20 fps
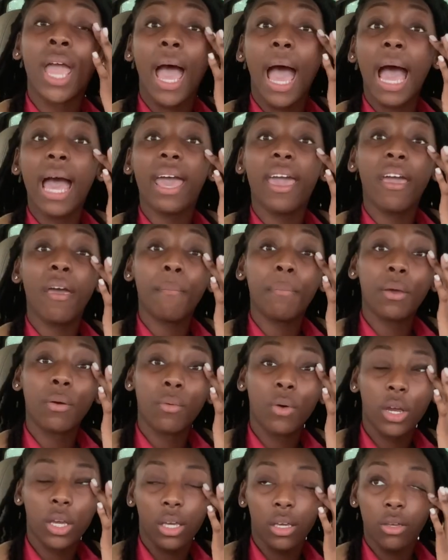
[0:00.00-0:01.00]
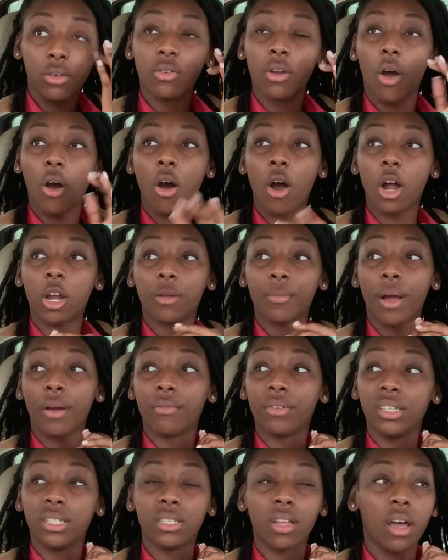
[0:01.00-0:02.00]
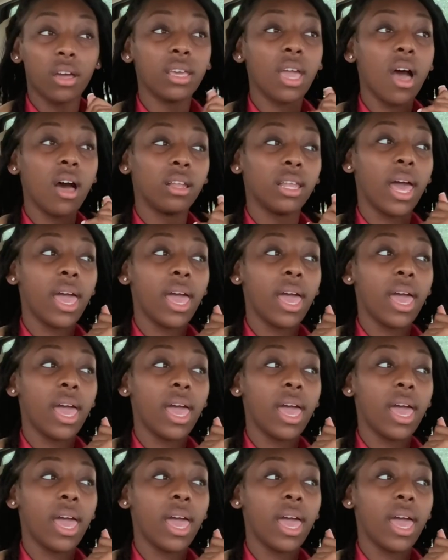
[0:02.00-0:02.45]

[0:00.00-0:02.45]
I have been working, you know, hard on my restock, y'all.